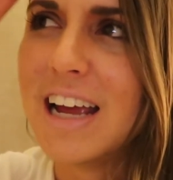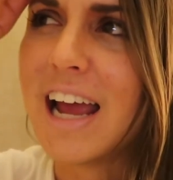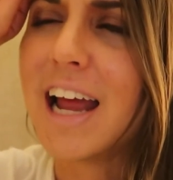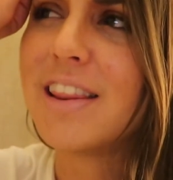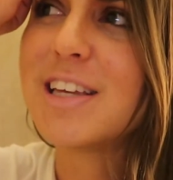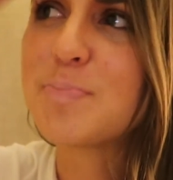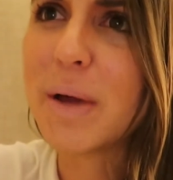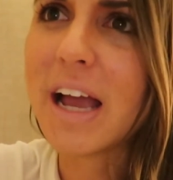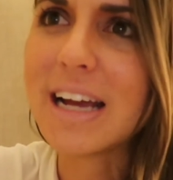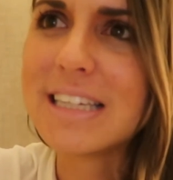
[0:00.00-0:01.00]
and these
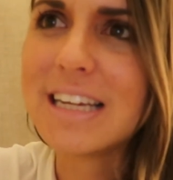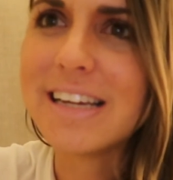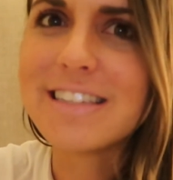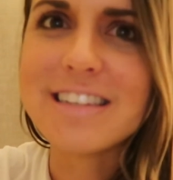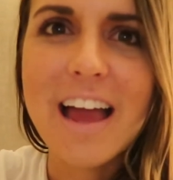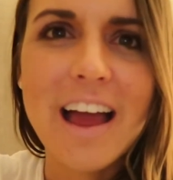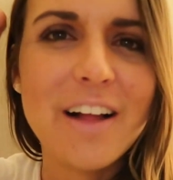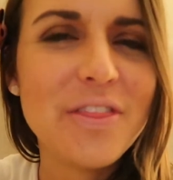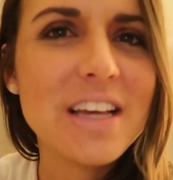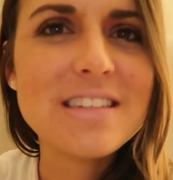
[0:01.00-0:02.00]
big ideas
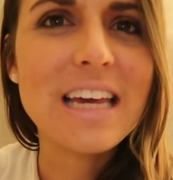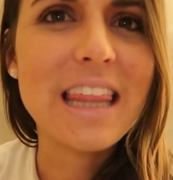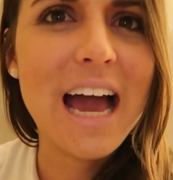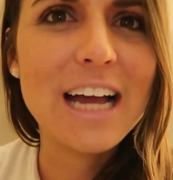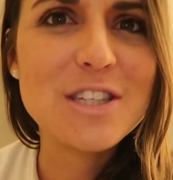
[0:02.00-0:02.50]
and things like that.